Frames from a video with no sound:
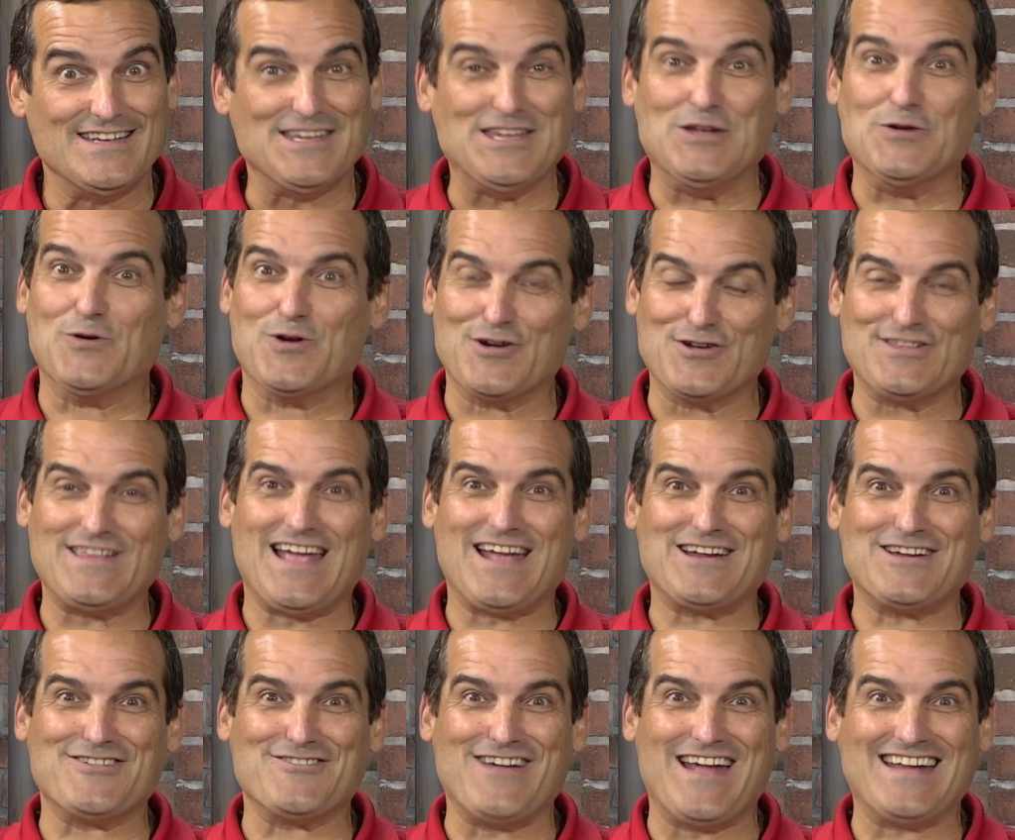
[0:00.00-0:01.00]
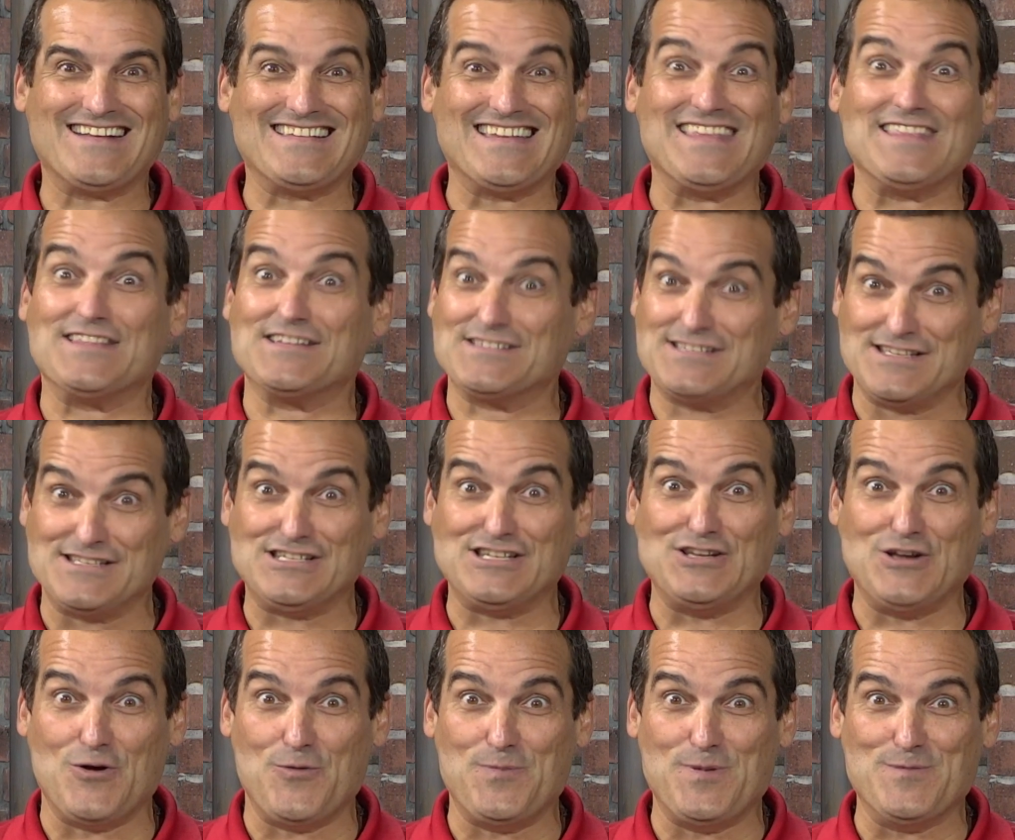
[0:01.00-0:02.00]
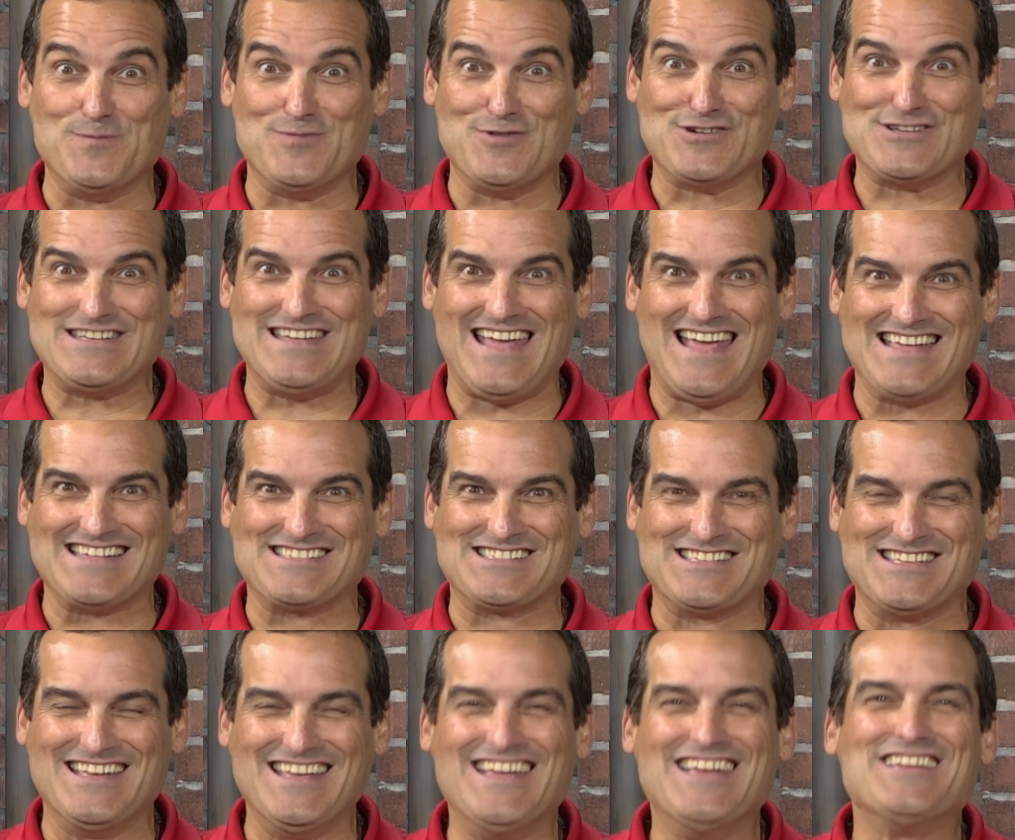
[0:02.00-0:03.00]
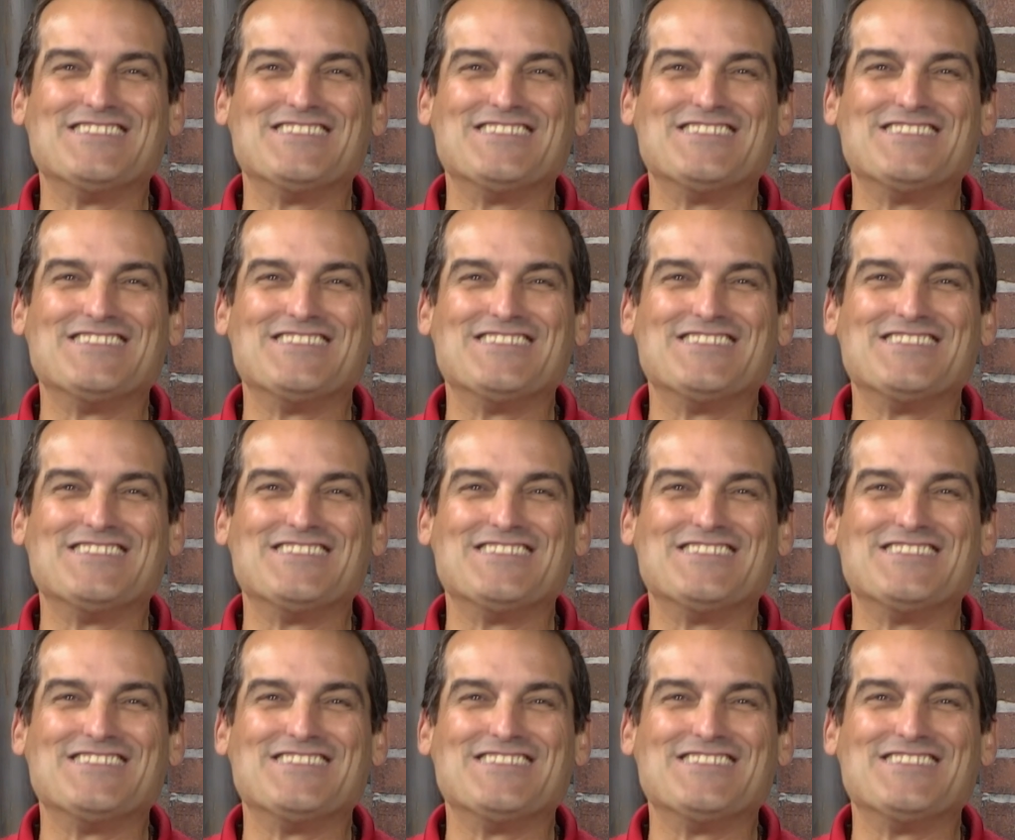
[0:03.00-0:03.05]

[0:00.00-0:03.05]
You heard that correctly. This is an open book test